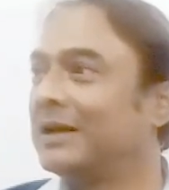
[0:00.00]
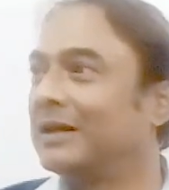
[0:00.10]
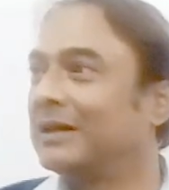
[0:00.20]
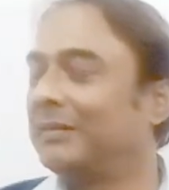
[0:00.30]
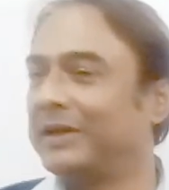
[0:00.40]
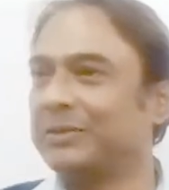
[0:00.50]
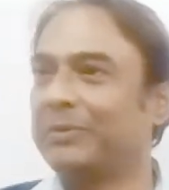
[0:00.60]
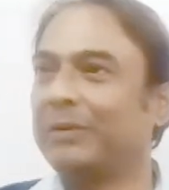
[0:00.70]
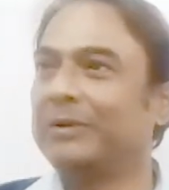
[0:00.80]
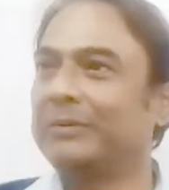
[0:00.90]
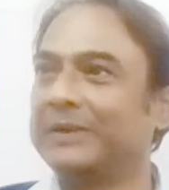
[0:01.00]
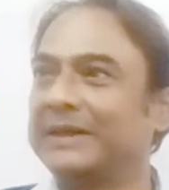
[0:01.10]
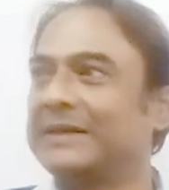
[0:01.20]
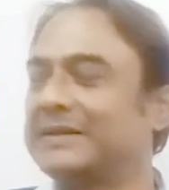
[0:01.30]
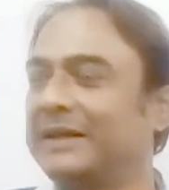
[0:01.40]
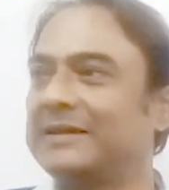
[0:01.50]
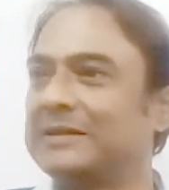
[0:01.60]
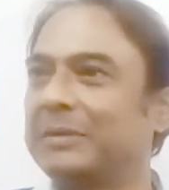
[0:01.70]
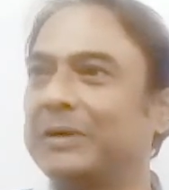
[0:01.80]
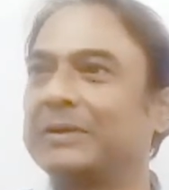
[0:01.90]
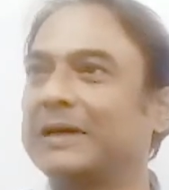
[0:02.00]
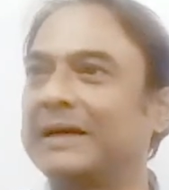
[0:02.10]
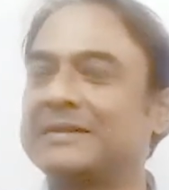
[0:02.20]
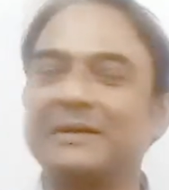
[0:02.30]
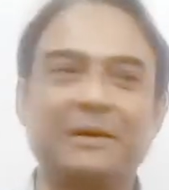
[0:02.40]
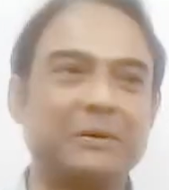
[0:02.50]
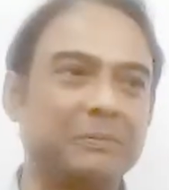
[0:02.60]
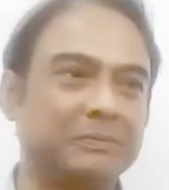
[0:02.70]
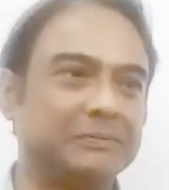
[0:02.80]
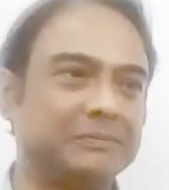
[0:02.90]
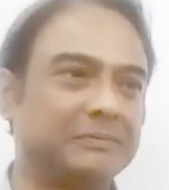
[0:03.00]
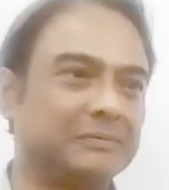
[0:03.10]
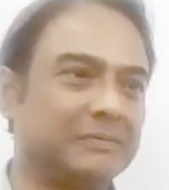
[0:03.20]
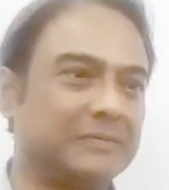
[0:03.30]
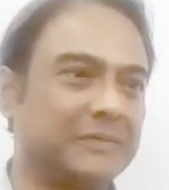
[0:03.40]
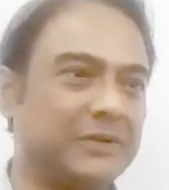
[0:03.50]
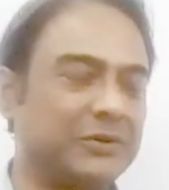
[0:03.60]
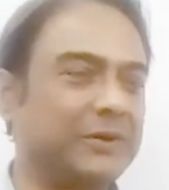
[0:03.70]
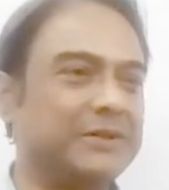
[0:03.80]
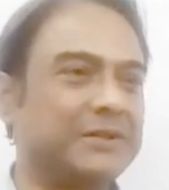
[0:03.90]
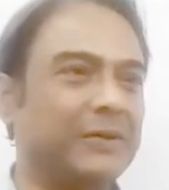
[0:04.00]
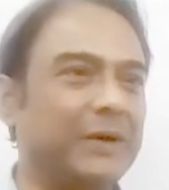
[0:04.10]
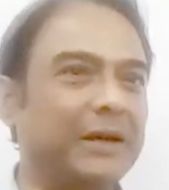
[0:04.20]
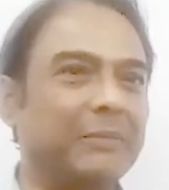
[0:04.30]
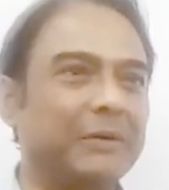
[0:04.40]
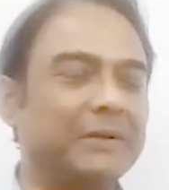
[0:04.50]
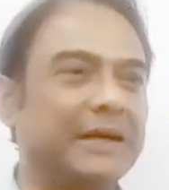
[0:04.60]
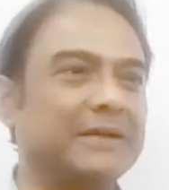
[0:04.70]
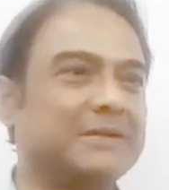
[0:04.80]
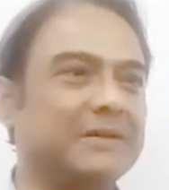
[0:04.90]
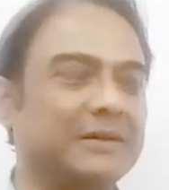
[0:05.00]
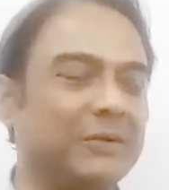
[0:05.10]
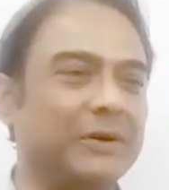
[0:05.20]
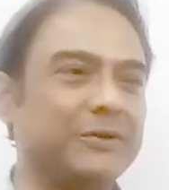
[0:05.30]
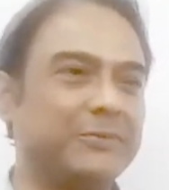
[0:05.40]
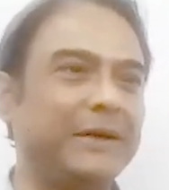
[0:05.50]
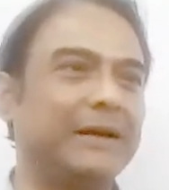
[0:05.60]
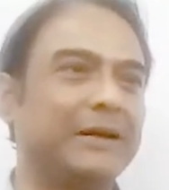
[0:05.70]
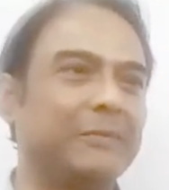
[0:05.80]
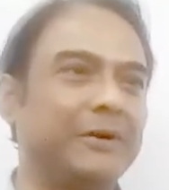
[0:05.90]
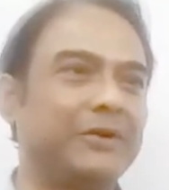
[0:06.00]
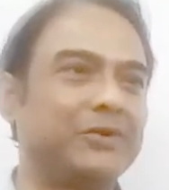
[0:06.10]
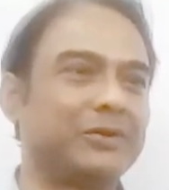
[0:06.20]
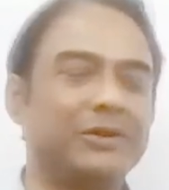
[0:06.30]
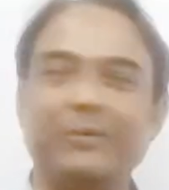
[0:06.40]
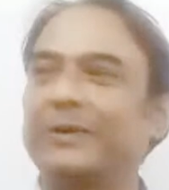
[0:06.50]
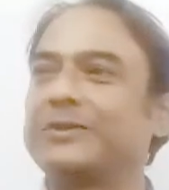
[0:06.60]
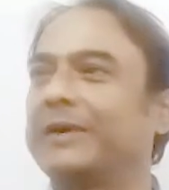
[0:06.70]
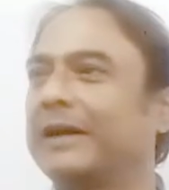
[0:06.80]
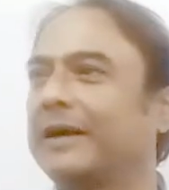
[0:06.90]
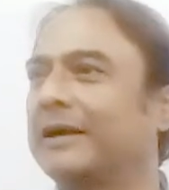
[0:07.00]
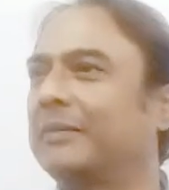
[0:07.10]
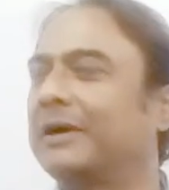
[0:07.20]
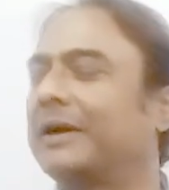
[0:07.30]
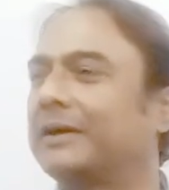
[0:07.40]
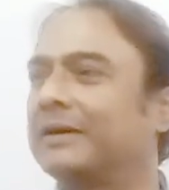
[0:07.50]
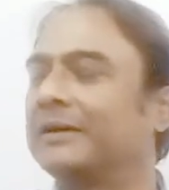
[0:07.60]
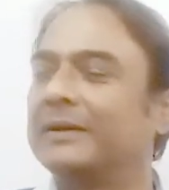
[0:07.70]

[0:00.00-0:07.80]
The major problem that I see is about the accent. Students are worried about the accent. They want to speak like a Britisher. They want to speak like an American.